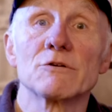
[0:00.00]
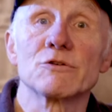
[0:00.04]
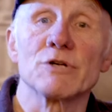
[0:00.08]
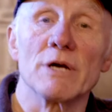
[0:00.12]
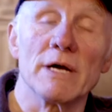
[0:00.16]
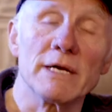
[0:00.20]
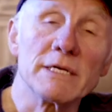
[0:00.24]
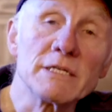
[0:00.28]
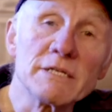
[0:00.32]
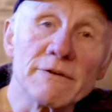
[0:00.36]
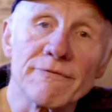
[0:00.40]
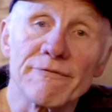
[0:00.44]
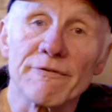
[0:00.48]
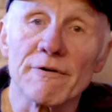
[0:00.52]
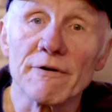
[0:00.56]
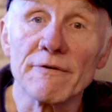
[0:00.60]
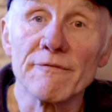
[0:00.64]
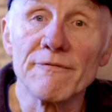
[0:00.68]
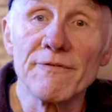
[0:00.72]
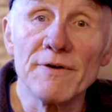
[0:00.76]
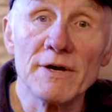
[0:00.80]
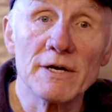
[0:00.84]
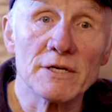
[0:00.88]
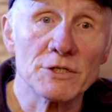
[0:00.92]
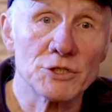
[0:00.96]
Try
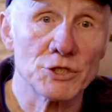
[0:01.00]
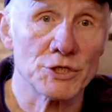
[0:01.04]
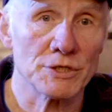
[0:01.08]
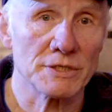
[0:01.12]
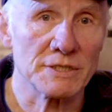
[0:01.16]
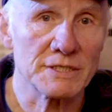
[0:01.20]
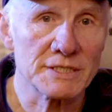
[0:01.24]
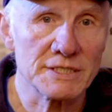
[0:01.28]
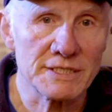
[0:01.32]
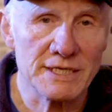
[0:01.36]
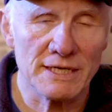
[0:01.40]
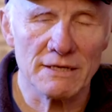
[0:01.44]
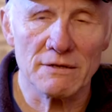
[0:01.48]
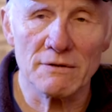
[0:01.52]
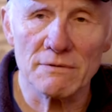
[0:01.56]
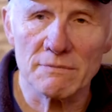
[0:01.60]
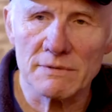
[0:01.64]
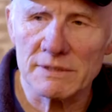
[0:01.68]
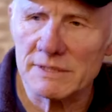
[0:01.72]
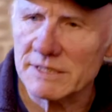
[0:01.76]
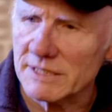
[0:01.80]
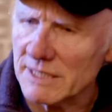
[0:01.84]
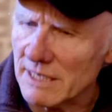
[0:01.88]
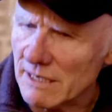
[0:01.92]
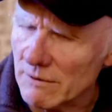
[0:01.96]
different versions,
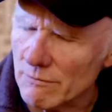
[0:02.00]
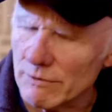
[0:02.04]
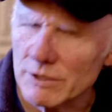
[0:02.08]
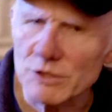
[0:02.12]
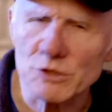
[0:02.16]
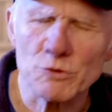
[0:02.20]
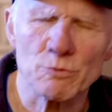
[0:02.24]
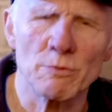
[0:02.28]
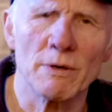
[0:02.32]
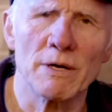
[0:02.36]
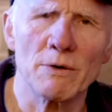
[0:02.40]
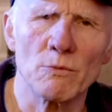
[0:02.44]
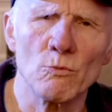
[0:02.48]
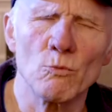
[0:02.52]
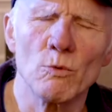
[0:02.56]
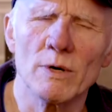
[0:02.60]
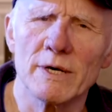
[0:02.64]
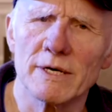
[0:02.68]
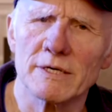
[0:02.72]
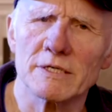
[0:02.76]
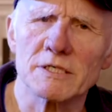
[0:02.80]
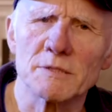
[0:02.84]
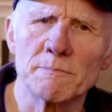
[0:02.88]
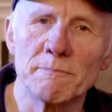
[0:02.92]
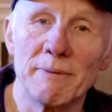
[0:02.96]
see which one
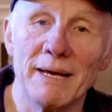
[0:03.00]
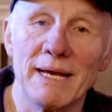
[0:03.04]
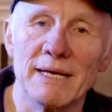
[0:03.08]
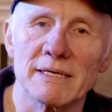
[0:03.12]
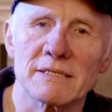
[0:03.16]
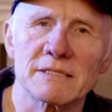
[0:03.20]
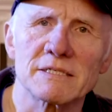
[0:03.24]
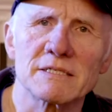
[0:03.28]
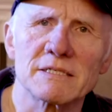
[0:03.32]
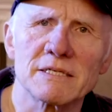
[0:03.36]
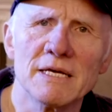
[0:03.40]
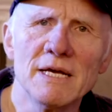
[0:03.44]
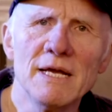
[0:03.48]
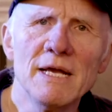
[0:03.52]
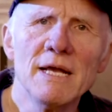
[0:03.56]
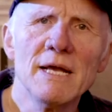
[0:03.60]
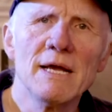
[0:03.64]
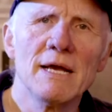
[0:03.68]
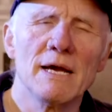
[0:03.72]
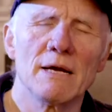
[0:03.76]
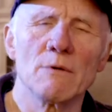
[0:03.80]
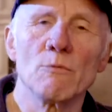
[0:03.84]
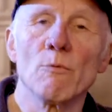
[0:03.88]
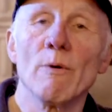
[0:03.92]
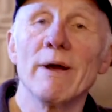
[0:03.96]
works best.
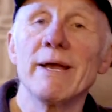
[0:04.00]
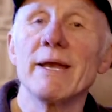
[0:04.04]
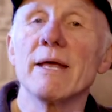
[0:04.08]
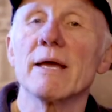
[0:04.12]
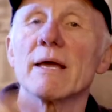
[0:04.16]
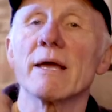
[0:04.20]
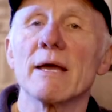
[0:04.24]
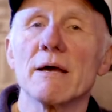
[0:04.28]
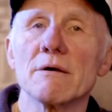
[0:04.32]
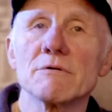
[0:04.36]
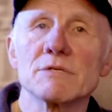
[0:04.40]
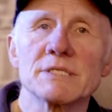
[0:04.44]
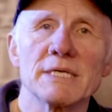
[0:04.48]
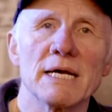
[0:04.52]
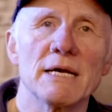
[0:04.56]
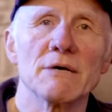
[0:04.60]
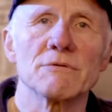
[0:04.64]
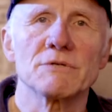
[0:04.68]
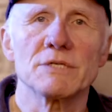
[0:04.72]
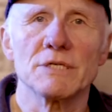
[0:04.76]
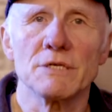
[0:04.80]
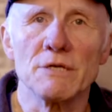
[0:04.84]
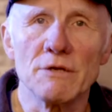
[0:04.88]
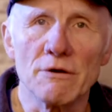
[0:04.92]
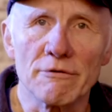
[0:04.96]
And when it goes
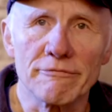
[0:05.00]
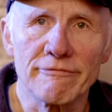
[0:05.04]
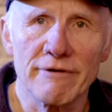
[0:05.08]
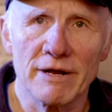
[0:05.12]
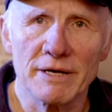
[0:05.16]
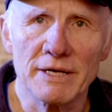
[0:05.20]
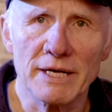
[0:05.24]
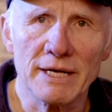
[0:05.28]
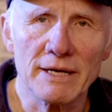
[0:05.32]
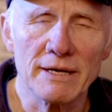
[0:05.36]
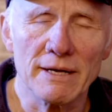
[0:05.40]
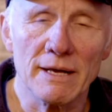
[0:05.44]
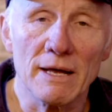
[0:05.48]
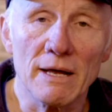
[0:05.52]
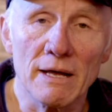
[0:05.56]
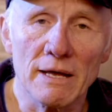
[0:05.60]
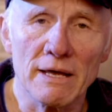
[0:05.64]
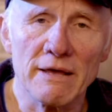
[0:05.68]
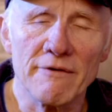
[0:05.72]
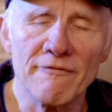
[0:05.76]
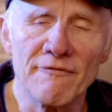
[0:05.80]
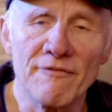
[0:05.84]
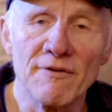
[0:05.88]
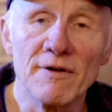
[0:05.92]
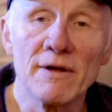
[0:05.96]
out and you're running
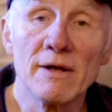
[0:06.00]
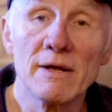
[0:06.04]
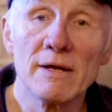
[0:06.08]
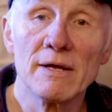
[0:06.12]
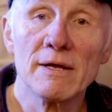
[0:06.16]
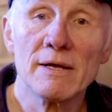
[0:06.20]
live,